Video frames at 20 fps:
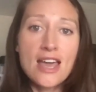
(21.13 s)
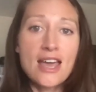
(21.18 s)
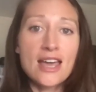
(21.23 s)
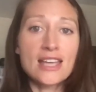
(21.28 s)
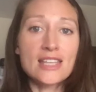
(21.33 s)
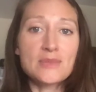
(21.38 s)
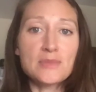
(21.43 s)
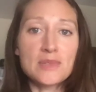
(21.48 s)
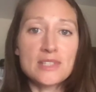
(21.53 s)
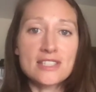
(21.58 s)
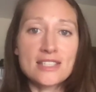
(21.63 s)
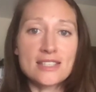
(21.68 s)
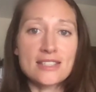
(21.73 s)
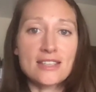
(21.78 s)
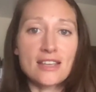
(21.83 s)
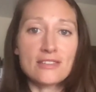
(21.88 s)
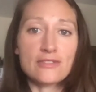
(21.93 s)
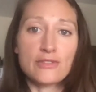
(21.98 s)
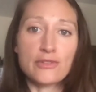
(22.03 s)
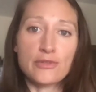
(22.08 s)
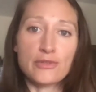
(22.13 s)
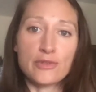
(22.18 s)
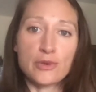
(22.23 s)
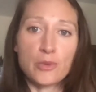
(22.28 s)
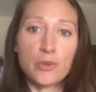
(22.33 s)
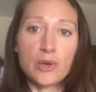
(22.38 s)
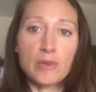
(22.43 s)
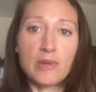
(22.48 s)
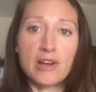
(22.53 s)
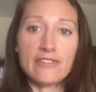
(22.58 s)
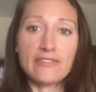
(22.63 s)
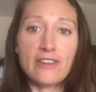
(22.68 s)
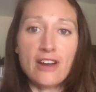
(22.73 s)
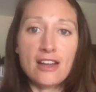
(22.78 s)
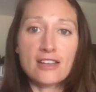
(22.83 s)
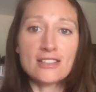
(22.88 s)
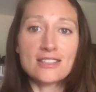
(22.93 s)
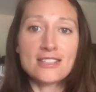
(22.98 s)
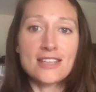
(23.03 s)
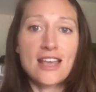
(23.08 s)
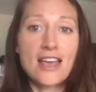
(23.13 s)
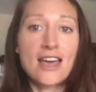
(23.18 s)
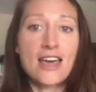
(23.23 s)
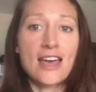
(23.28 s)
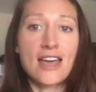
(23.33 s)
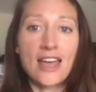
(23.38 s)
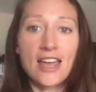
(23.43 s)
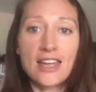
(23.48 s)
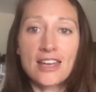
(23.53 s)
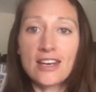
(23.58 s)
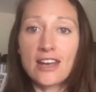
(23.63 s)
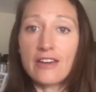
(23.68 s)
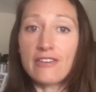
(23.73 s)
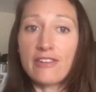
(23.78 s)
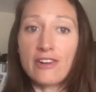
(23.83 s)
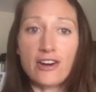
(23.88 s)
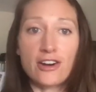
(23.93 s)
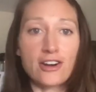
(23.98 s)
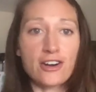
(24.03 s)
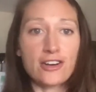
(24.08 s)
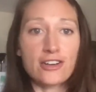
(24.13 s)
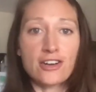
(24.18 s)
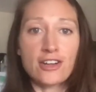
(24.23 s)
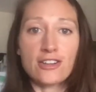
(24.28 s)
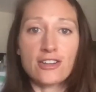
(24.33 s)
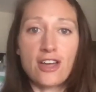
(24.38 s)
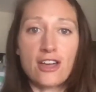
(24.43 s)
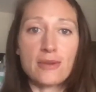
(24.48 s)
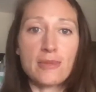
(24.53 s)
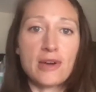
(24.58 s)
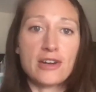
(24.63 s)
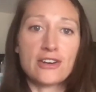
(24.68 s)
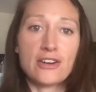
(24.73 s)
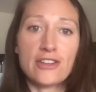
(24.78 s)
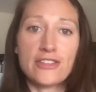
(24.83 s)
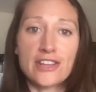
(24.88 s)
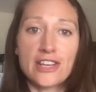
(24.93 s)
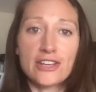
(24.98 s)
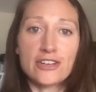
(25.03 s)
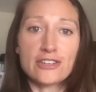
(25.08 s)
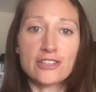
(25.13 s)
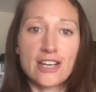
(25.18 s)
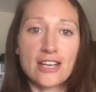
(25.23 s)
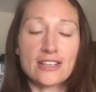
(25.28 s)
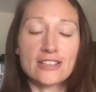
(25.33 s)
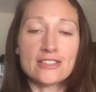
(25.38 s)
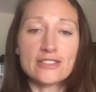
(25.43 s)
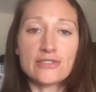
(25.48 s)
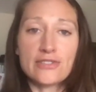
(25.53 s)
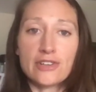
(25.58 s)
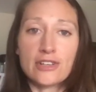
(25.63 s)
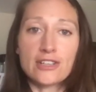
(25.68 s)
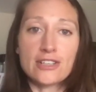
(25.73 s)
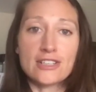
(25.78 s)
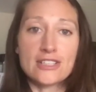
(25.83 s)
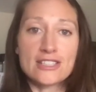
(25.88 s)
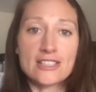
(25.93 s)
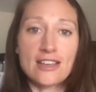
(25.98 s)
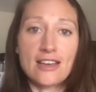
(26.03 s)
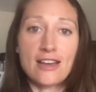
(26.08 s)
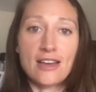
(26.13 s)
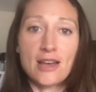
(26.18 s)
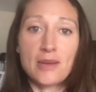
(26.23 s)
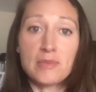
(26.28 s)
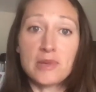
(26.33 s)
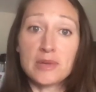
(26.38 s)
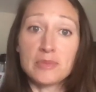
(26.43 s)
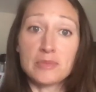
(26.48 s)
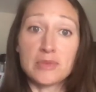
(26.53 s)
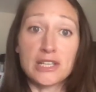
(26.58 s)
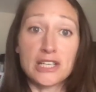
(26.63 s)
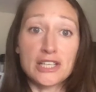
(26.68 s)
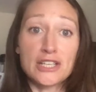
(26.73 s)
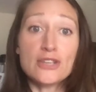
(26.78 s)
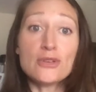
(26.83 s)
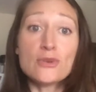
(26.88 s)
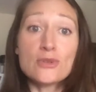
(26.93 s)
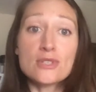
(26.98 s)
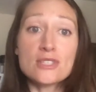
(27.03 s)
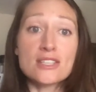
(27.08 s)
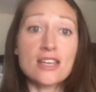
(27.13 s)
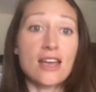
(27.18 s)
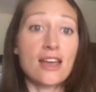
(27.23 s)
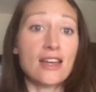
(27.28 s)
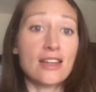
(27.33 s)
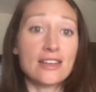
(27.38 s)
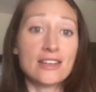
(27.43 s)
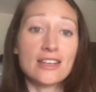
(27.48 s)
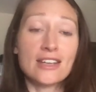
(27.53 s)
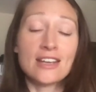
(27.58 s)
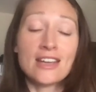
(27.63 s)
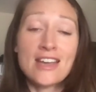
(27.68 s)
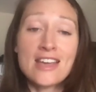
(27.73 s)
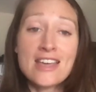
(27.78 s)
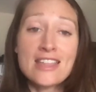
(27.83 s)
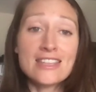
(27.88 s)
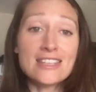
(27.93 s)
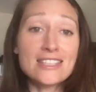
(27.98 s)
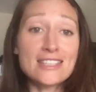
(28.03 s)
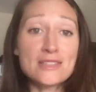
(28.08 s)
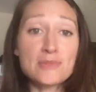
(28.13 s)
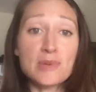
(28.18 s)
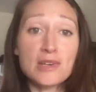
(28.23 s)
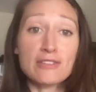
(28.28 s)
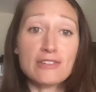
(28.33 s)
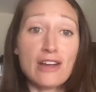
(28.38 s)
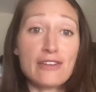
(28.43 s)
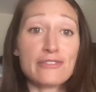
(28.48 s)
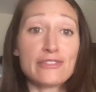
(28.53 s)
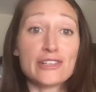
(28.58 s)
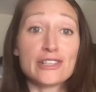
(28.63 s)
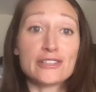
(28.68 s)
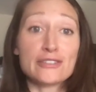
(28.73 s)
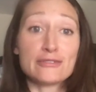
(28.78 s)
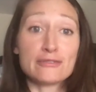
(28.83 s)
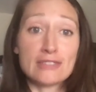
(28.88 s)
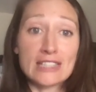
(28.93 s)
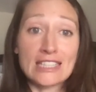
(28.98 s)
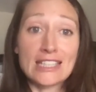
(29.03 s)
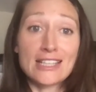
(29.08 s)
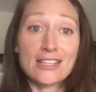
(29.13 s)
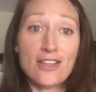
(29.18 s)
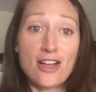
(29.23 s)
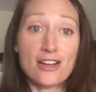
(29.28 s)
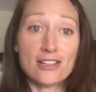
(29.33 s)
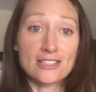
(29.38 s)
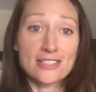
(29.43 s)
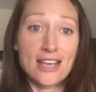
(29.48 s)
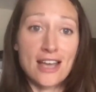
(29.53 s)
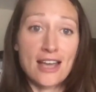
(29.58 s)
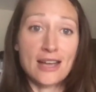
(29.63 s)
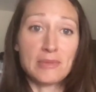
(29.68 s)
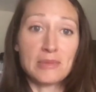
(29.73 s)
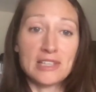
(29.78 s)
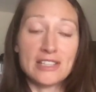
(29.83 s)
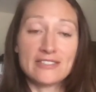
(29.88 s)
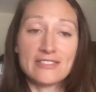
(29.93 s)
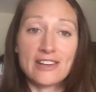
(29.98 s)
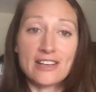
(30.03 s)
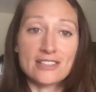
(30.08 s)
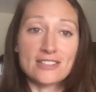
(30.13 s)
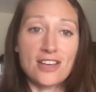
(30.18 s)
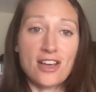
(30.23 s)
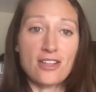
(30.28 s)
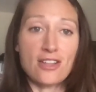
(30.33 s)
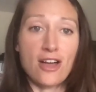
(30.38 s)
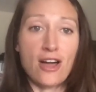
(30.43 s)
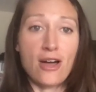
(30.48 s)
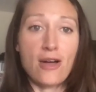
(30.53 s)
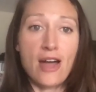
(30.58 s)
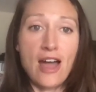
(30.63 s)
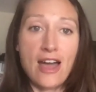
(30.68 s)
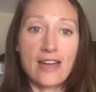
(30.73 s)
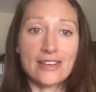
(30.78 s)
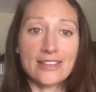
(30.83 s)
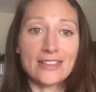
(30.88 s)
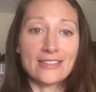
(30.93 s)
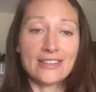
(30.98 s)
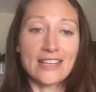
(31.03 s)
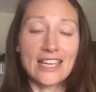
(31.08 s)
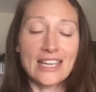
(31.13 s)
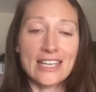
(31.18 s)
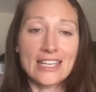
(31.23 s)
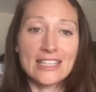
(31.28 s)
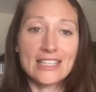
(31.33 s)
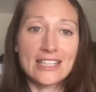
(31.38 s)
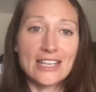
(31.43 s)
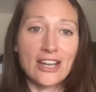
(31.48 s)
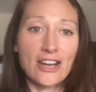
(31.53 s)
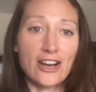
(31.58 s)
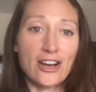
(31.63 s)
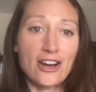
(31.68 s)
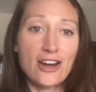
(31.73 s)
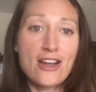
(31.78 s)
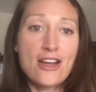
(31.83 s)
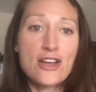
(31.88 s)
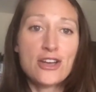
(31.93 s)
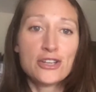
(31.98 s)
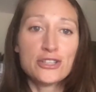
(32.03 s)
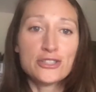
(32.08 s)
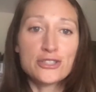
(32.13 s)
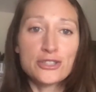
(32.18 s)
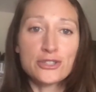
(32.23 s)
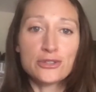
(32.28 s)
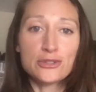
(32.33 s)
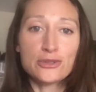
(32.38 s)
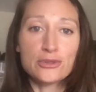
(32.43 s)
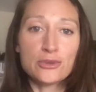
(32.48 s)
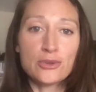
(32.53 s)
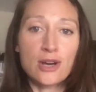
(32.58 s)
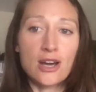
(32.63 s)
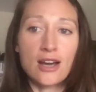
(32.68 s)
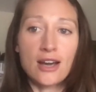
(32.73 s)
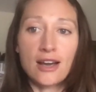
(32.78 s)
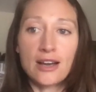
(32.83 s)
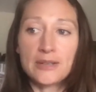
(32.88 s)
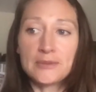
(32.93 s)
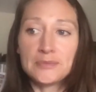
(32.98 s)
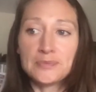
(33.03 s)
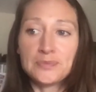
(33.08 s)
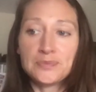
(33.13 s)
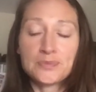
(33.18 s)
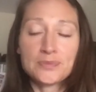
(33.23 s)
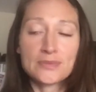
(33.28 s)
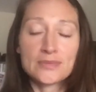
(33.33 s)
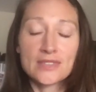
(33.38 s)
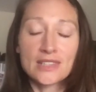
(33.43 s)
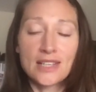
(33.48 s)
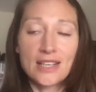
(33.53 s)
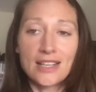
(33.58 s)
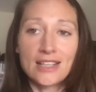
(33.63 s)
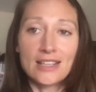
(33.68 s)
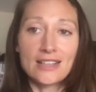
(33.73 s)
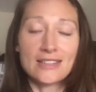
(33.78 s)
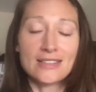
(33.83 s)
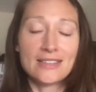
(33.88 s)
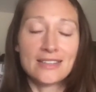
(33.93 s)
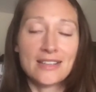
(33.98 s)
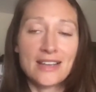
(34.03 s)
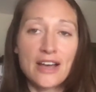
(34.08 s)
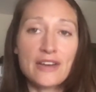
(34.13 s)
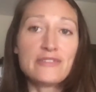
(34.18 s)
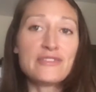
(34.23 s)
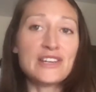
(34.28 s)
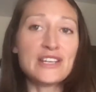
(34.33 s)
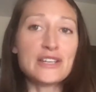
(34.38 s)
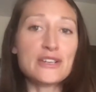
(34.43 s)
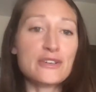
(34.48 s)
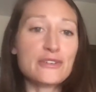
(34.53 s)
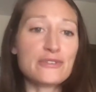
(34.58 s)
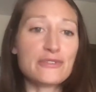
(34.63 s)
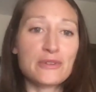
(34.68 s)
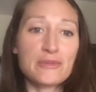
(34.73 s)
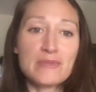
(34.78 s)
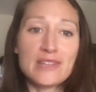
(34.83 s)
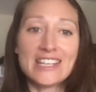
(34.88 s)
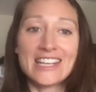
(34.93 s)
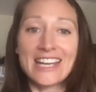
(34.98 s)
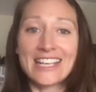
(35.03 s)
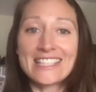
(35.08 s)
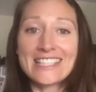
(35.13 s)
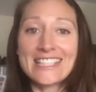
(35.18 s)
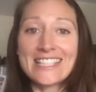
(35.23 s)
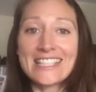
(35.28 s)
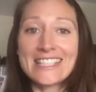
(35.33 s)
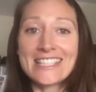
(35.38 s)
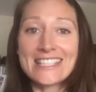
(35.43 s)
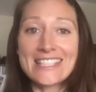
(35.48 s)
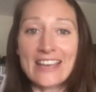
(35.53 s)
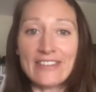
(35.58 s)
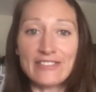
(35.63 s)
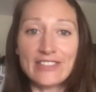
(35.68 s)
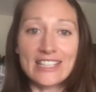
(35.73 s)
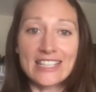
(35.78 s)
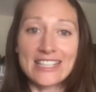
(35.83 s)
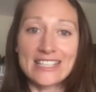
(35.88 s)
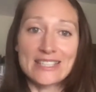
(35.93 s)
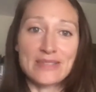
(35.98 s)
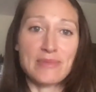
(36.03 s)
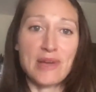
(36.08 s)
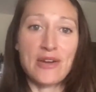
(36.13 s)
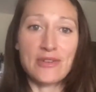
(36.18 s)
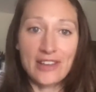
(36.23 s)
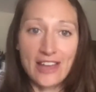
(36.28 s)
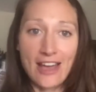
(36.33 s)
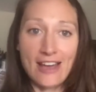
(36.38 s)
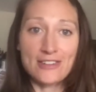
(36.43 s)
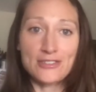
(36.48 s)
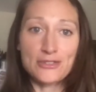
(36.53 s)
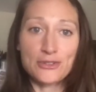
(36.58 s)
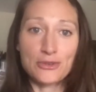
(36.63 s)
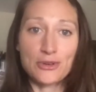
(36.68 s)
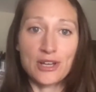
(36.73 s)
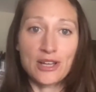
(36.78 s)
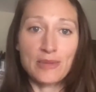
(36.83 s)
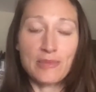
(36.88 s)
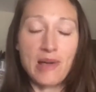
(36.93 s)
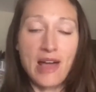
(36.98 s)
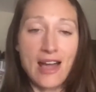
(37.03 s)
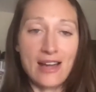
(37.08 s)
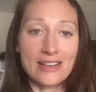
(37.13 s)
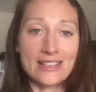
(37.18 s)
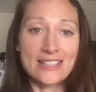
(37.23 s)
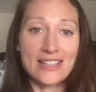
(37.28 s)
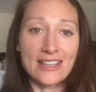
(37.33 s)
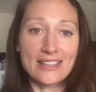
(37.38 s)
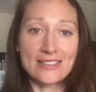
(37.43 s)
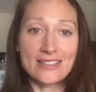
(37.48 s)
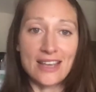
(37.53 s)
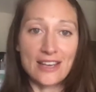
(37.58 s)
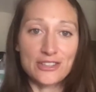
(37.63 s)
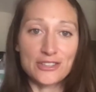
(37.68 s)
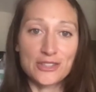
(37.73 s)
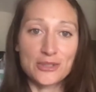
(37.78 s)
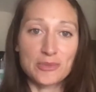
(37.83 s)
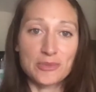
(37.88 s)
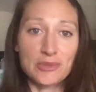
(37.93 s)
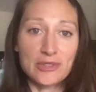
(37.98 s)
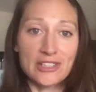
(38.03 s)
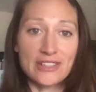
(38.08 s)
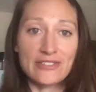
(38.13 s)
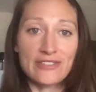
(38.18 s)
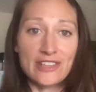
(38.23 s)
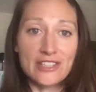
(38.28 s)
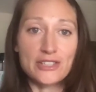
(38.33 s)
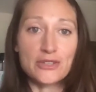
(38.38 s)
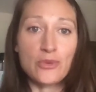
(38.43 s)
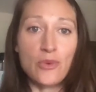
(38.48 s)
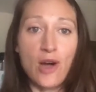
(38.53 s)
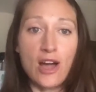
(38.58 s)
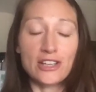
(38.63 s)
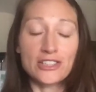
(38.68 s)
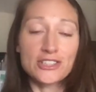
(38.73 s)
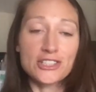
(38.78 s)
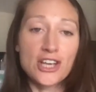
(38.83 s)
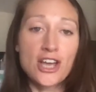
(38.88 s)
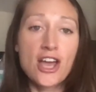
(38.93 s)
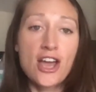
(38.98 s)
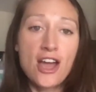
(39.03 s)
It's been successful for one of my friends, and I've heard a lot about it on the internet as far as it being used. And this has been around for a really long time. In fact, I'll add a link in here to a video from the 1970s about castor oil packs. That's actually pretty fun to watch.